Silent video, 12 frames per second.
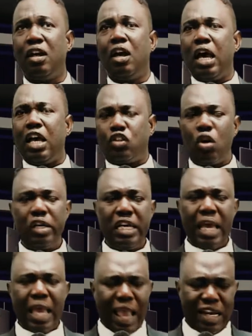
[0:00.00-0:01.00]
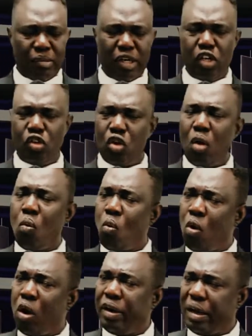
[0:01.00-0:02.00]
And so the enemy don't
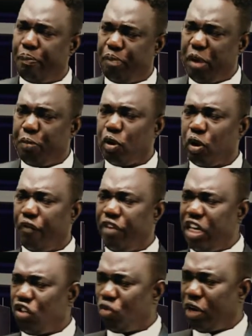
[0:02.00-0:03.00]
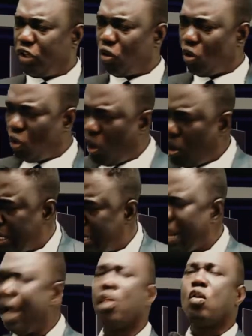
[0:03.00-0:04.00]
want the people of Israel to go there
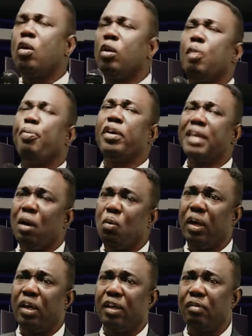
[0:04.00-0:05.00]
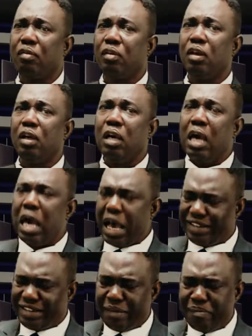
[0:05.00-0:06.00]
and call upon Yahweh.
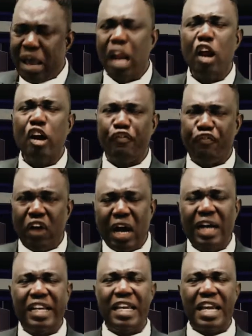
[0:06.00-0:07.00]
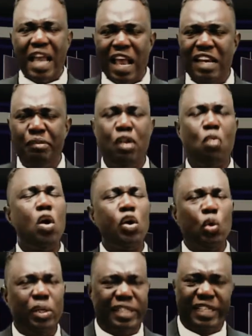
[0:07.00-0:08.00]
As a matter of fact, the enemy want to
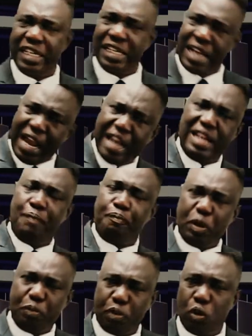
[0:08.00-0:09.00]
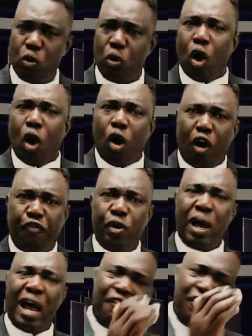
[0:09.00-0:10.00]
deny the people of not
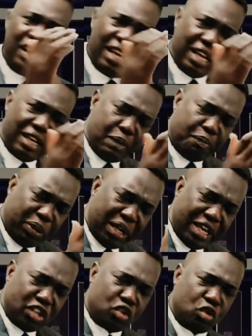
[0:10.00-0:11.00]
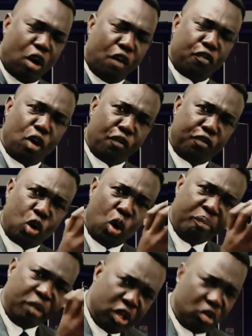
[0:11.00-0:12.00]
having a, a place of, of
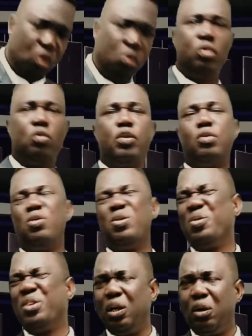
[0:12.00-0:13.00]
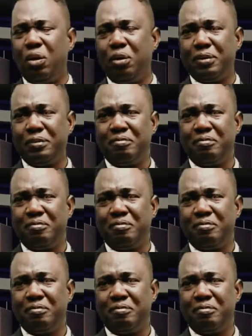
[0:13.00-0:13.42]
communion with, with, with the Lord.